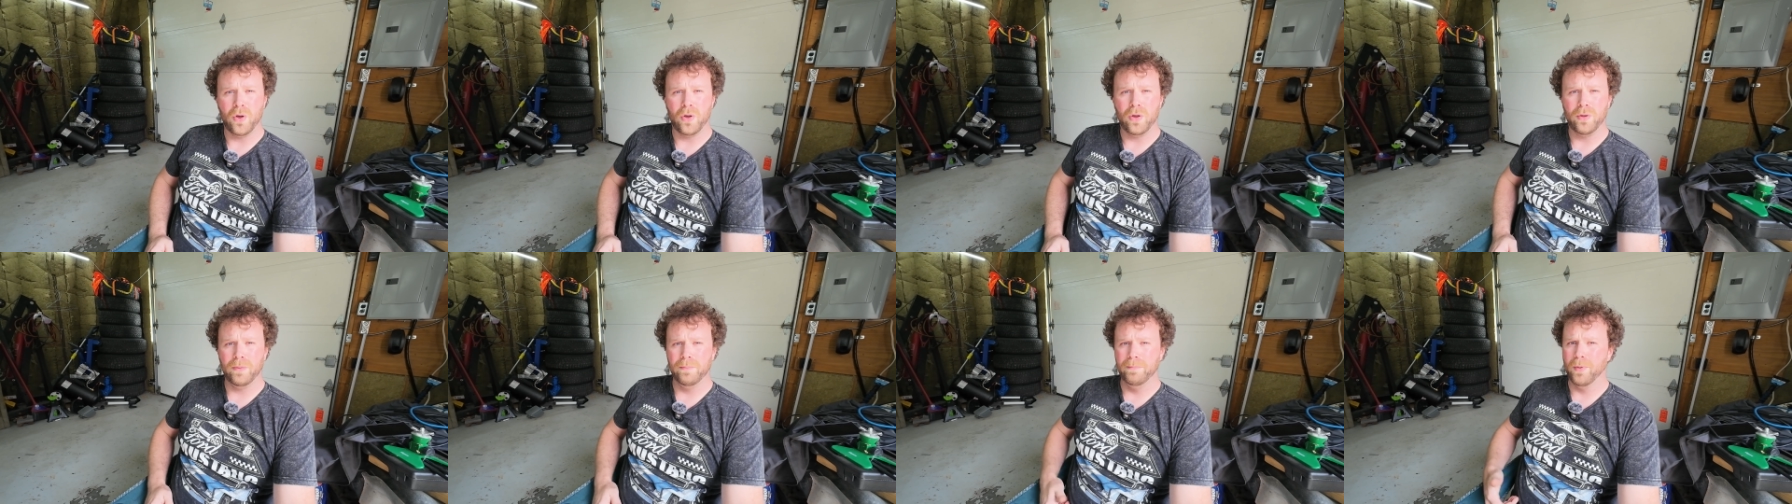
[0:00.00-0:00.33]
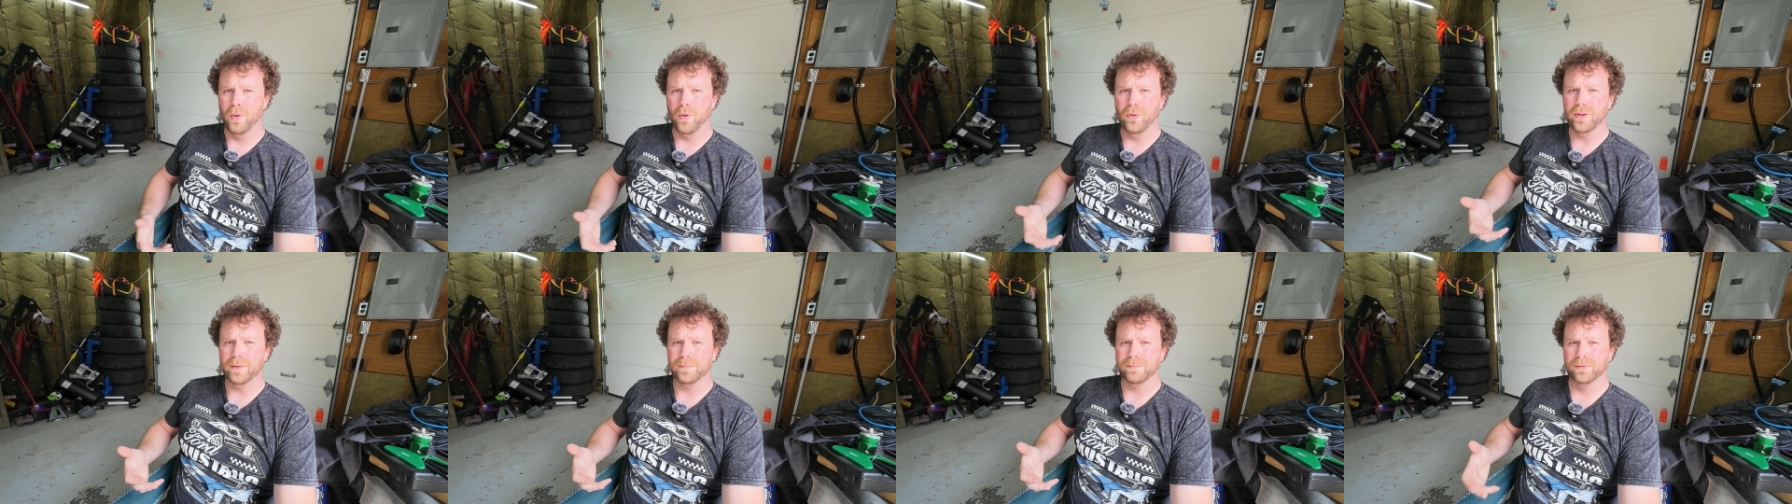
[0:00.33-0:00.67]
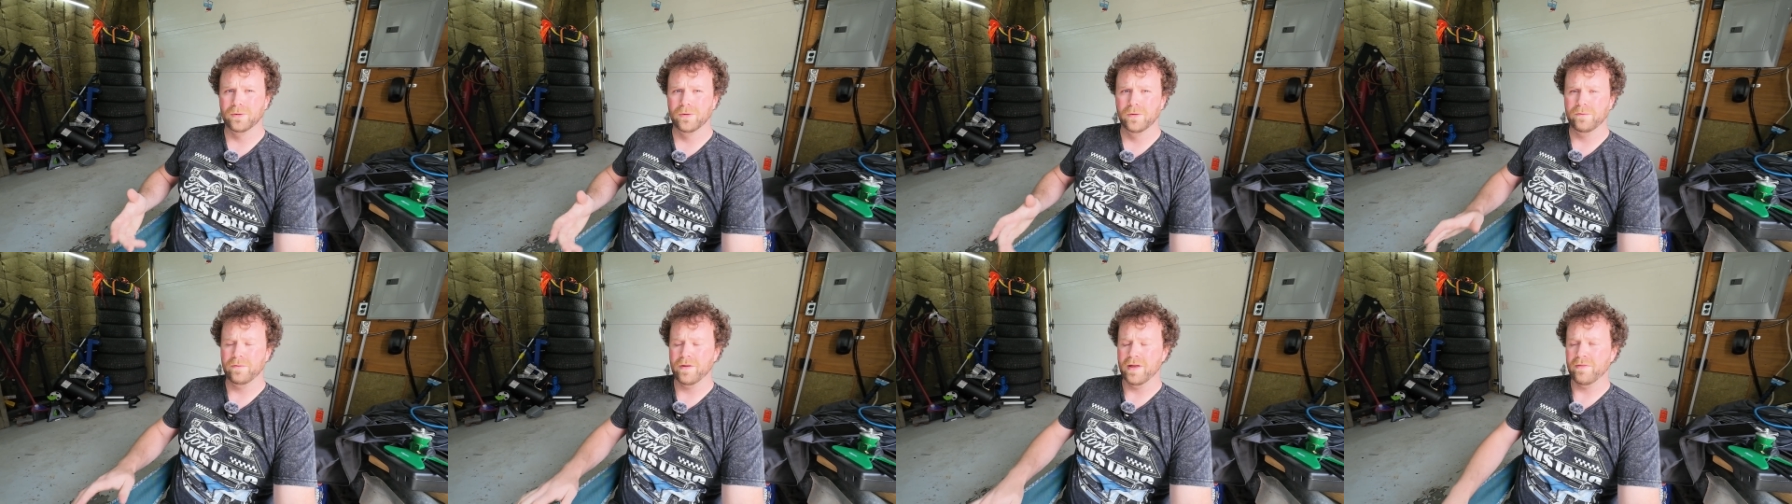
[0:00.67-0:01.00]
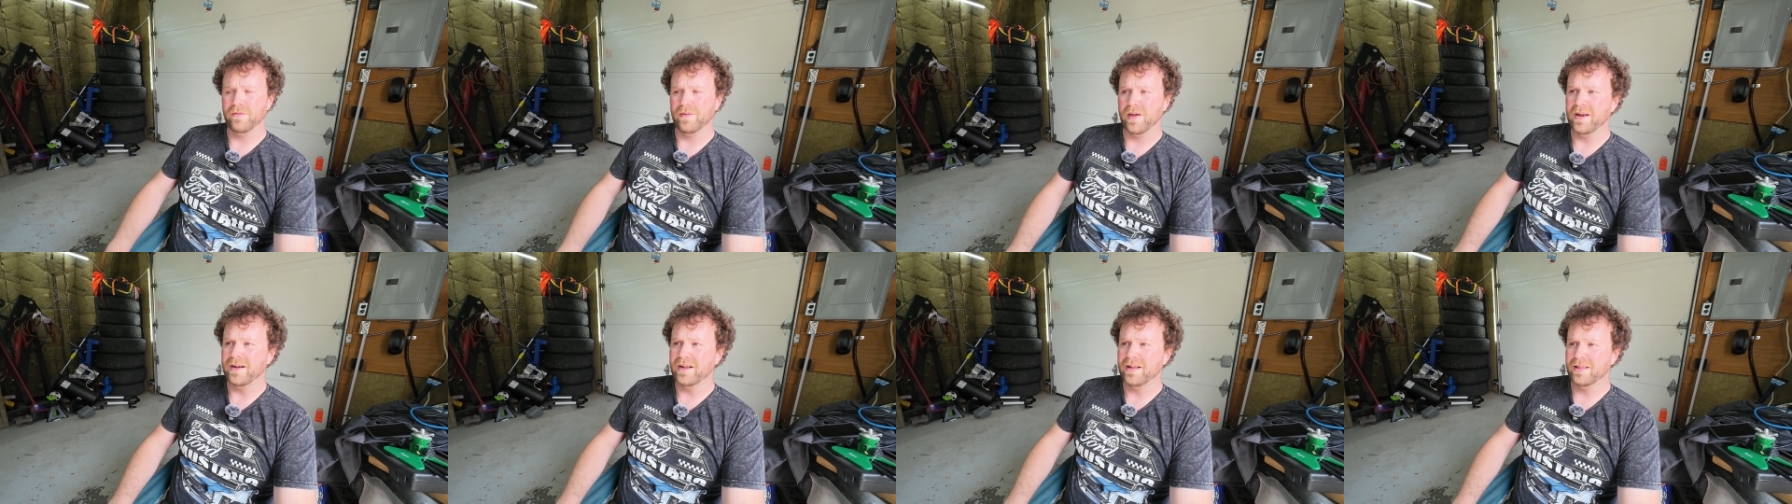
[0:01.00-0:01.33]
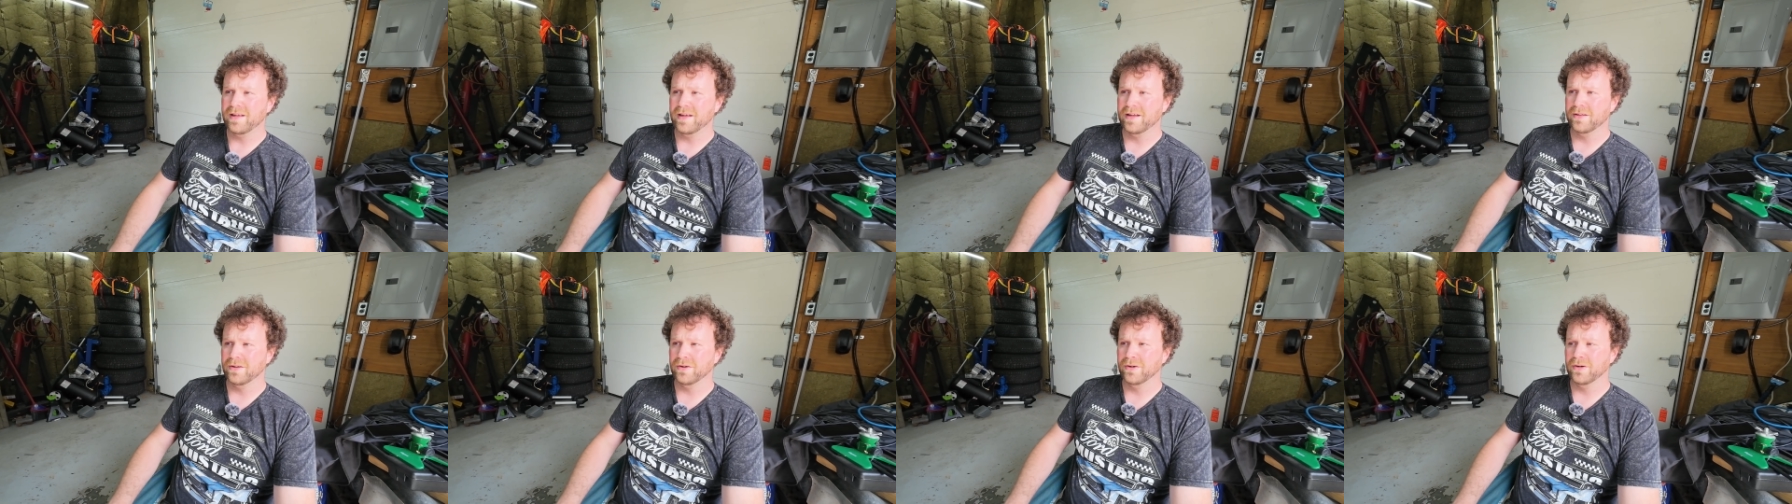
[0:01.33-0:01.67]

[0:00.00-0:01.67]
all bulletproof. If anything,